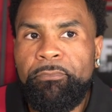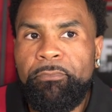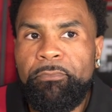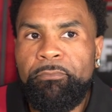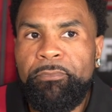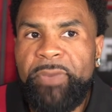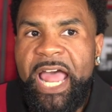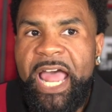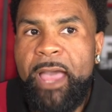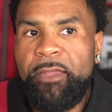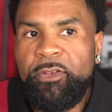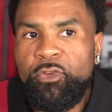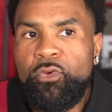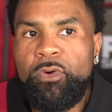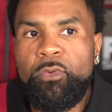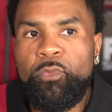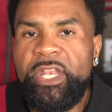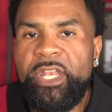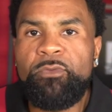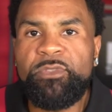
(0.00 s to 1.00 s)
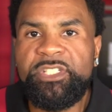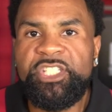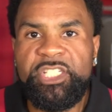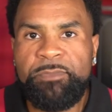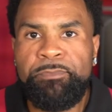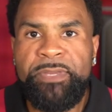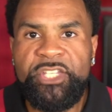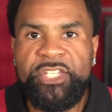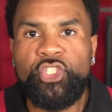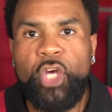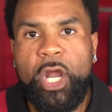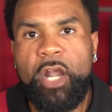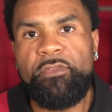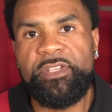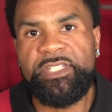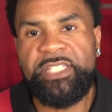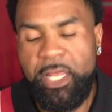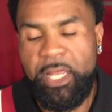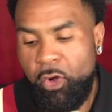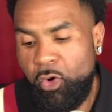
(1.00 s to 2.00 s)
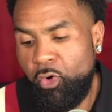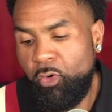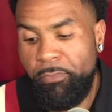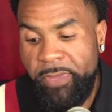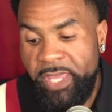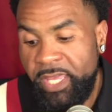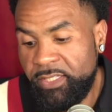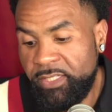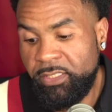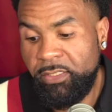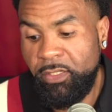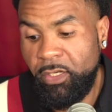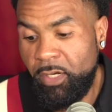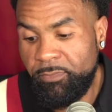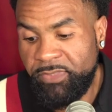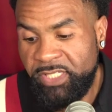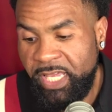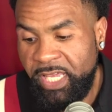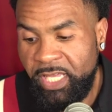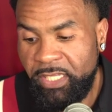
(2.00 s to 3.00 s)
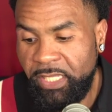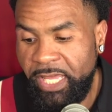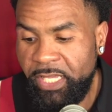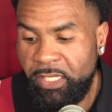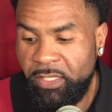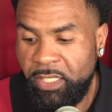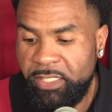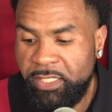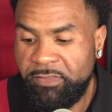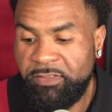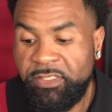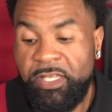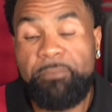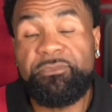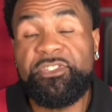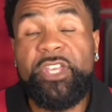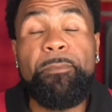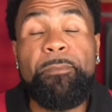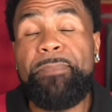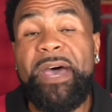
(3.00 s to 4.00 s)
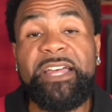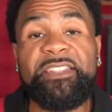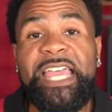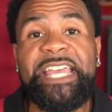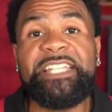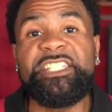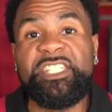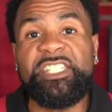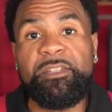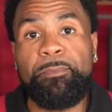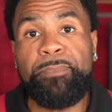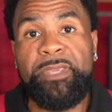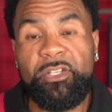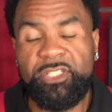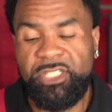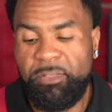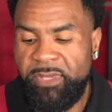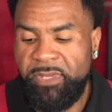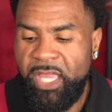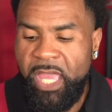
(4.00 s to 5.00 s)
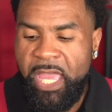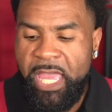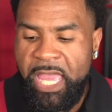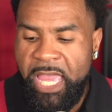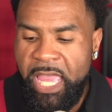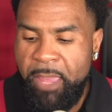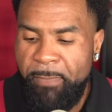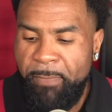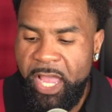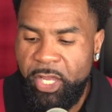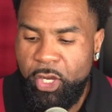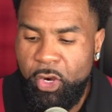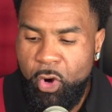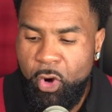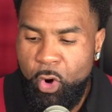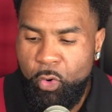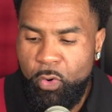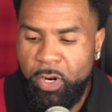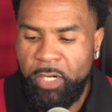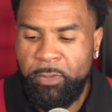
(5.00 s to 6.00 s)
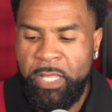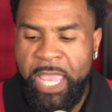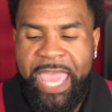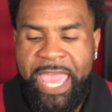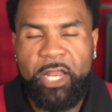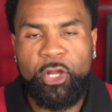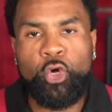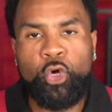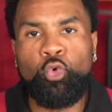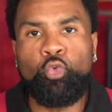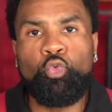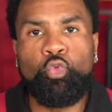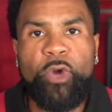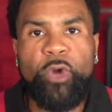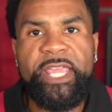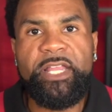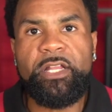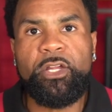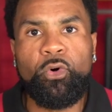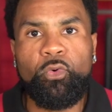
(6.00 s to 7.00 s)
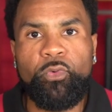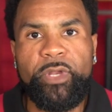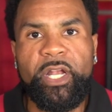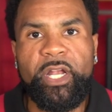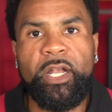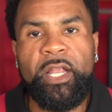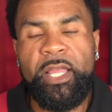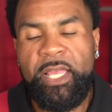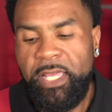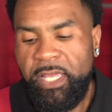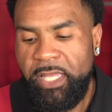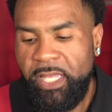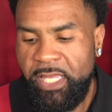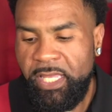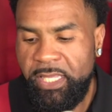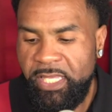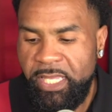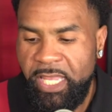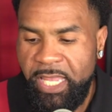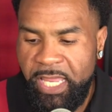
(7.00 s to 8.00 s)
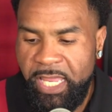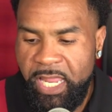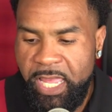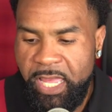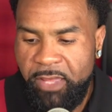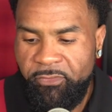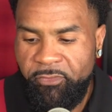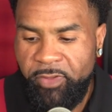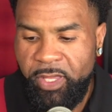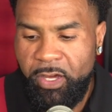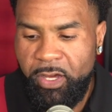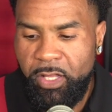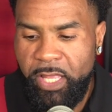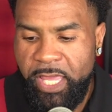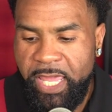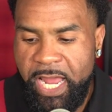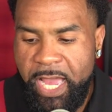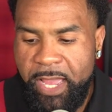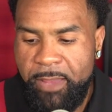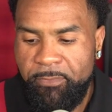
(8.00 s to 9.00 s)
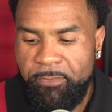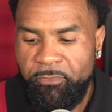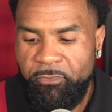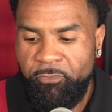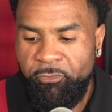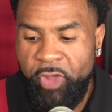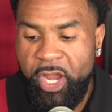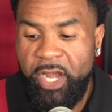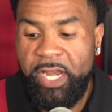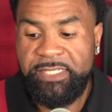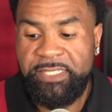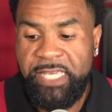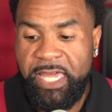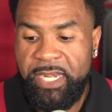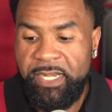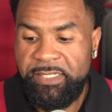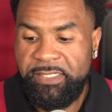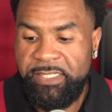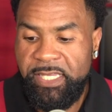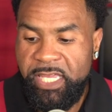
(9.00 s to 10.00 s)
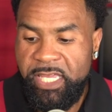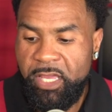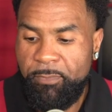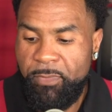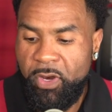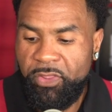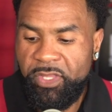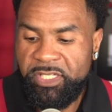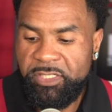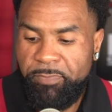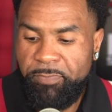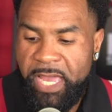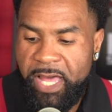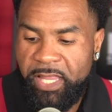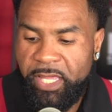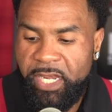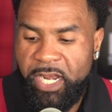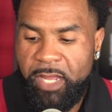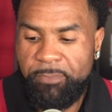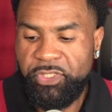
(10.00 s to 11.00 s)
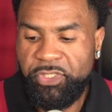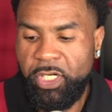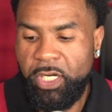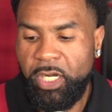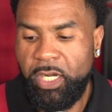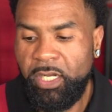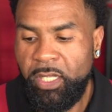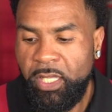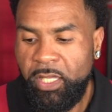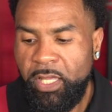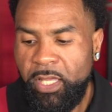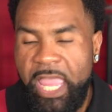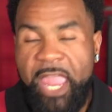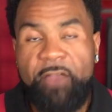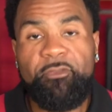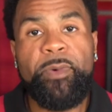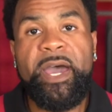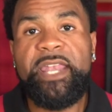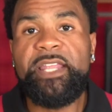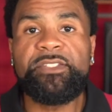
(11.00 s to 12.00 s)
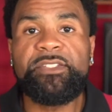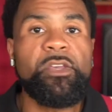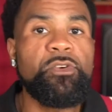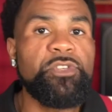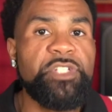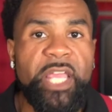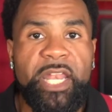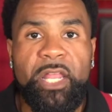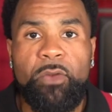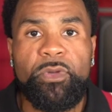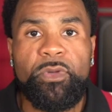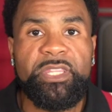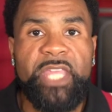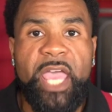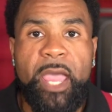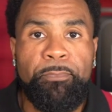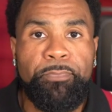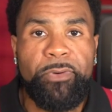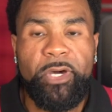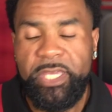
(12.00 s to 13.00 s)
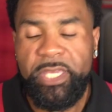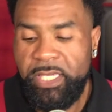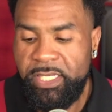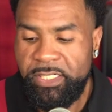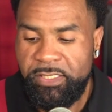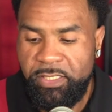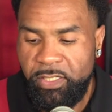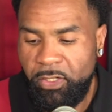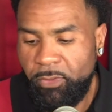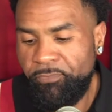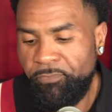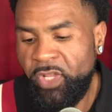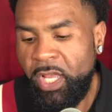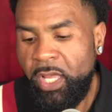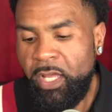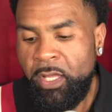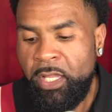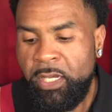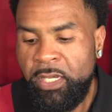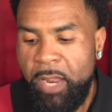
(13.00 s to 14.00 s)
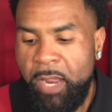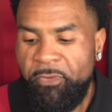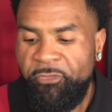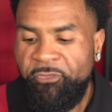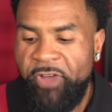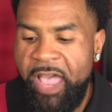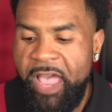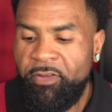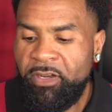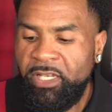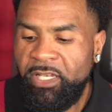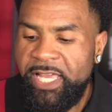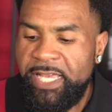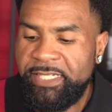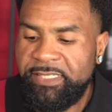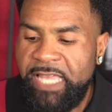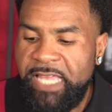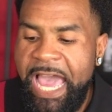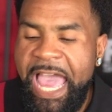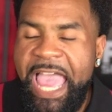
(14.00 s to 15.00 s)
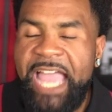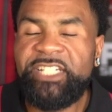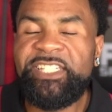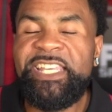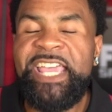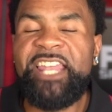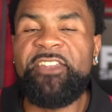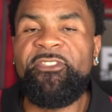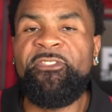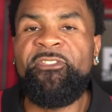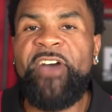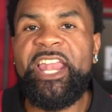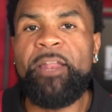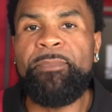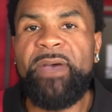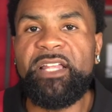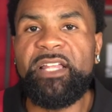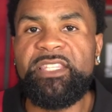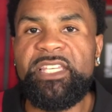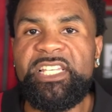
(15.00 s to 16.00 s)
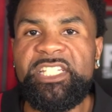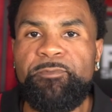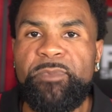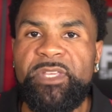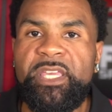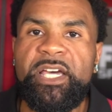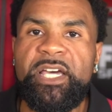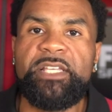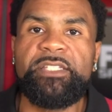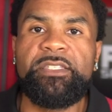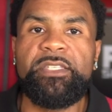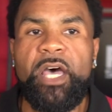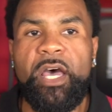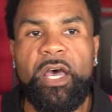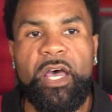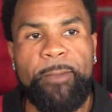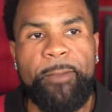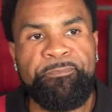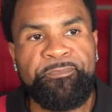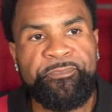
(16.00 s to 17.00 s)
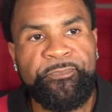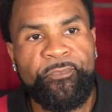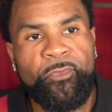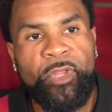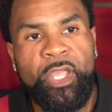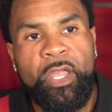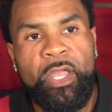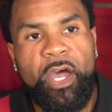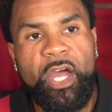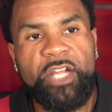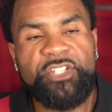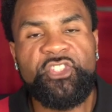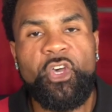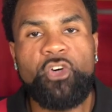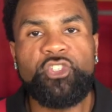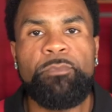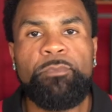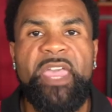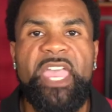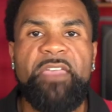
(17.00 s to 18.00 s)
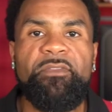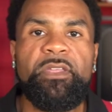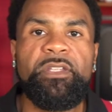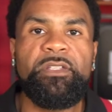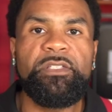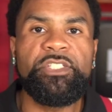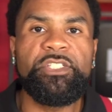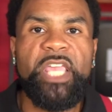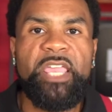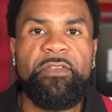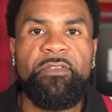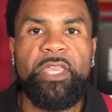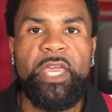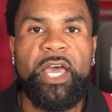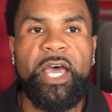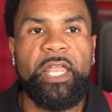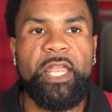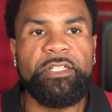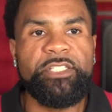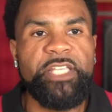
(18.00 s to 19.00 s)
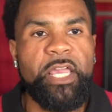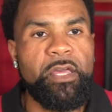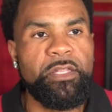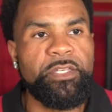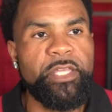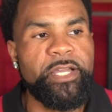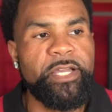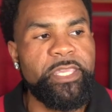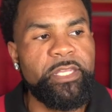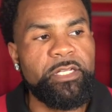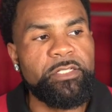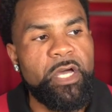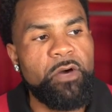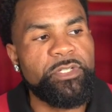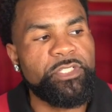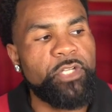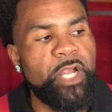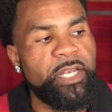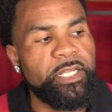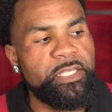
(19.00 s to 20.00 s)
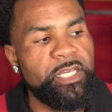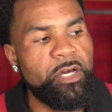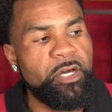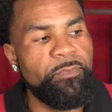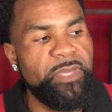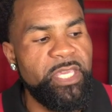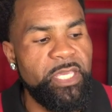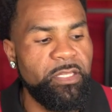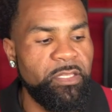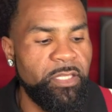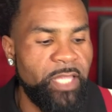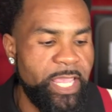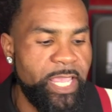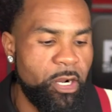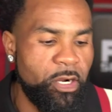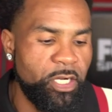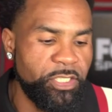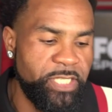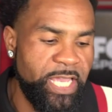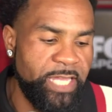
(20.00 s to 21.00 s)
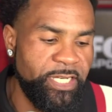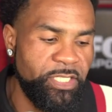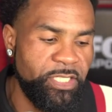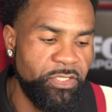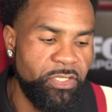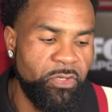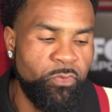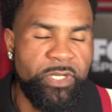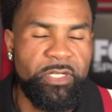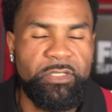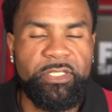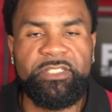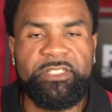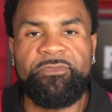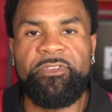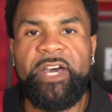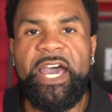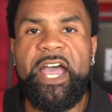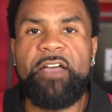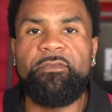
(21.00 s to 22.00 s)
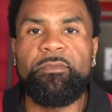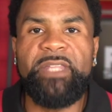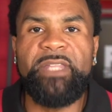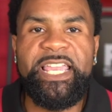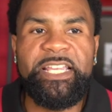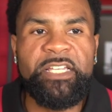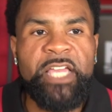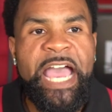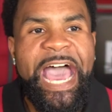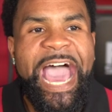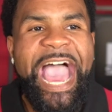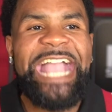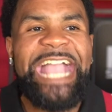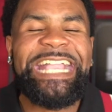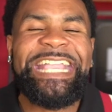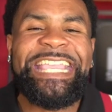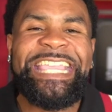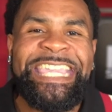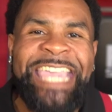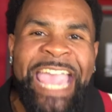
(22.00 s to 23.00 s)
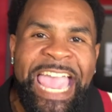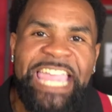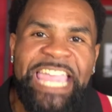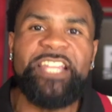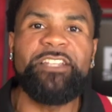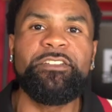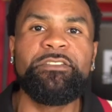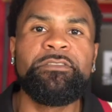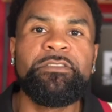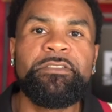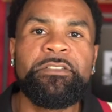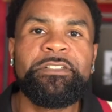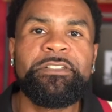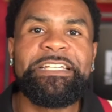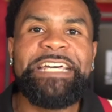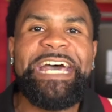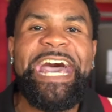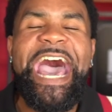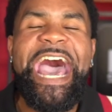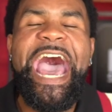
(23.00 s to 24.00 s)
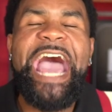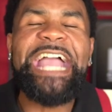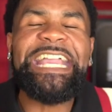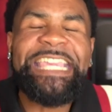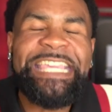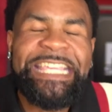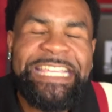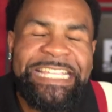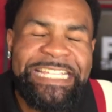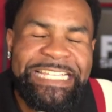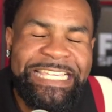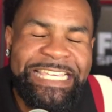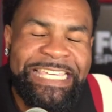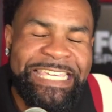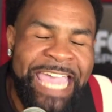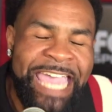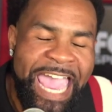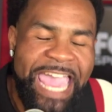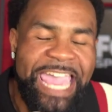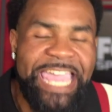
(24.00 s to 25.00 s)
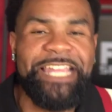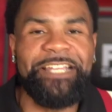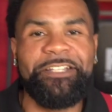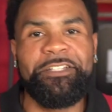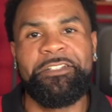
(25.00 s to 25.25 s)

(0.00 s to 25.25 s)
But I knew him when he was just BenJarvus at Ole Miss. You know what I'm saying? Like uh, some, something about that just appeals to me. And Michael Oher had a great career in the N F L, and I'm very excited to see him on this ballot. And I'm sure everybody associated with that book is too. Number five on the list, I actually had to fight about this because uh, our social maven, Javion Duncan, is always trying to tell me, like, R J, I need you to whittle it to five. I'm like, I can't. I can't.